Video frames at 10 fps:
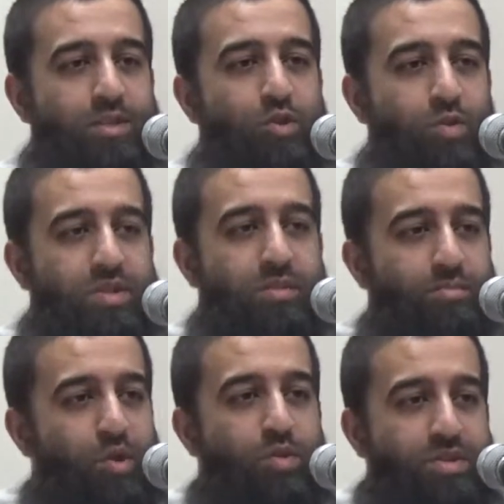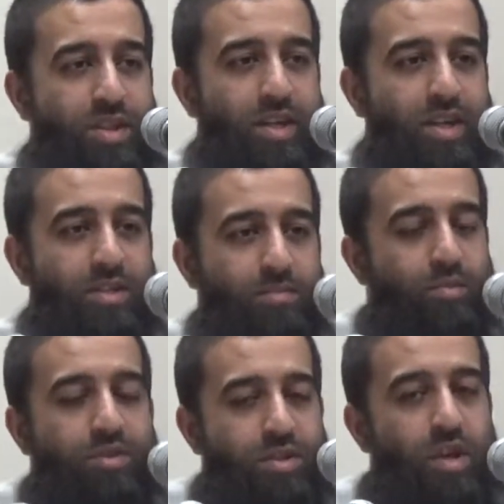is using music, that's
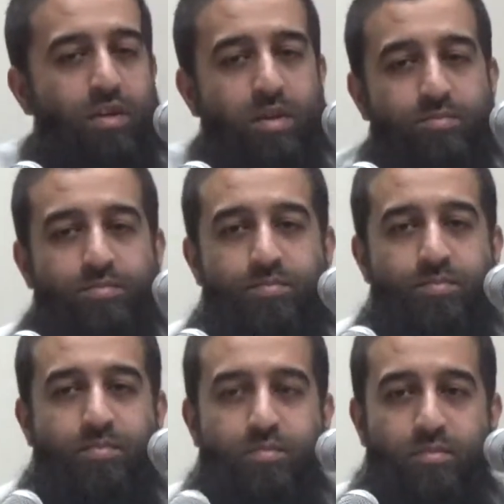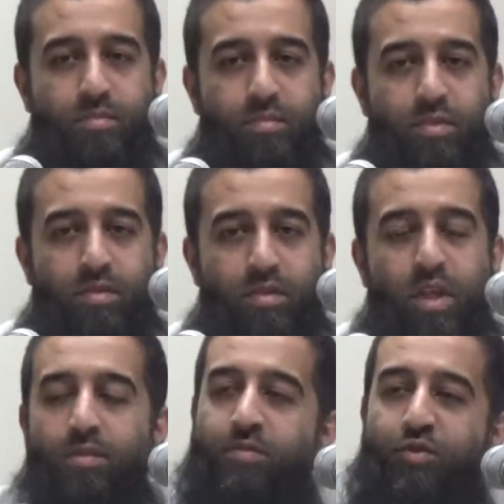something which is haram.
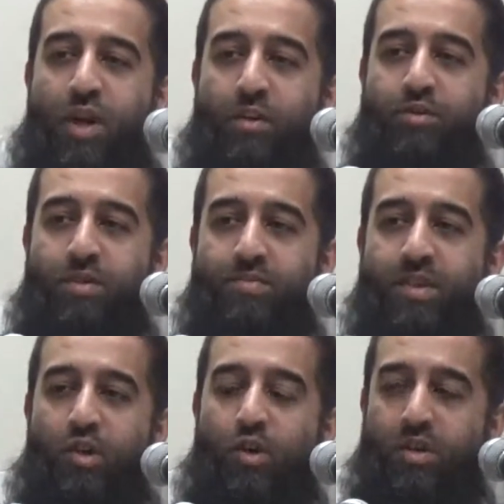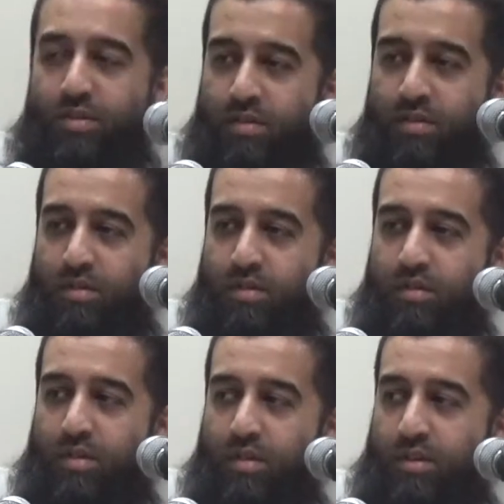Even if you try and do something good,
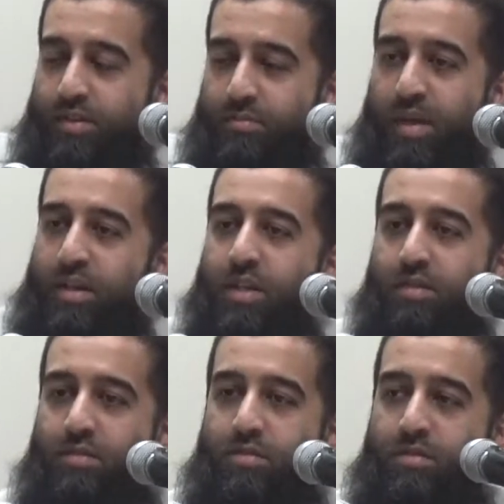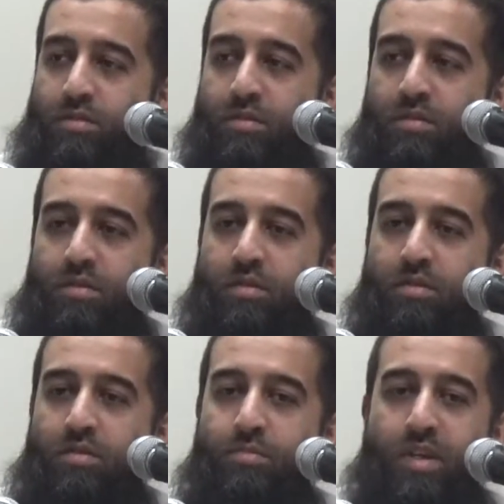it doesn't make sense.
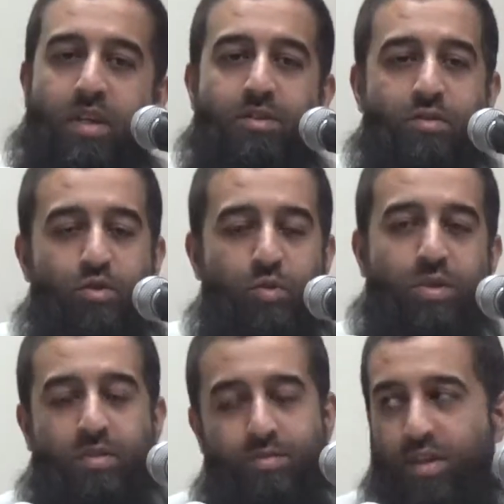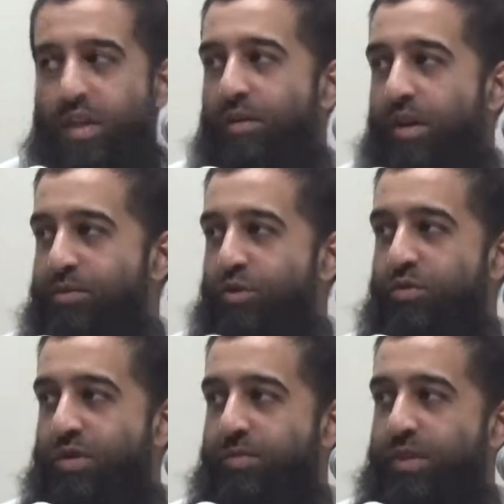Because you're doing something haram to
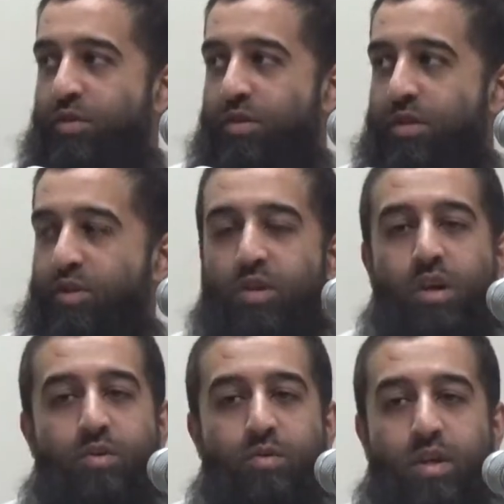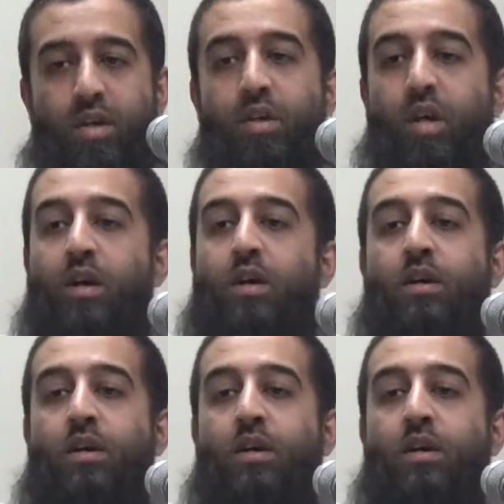do something good, and you can't do that. Yeah?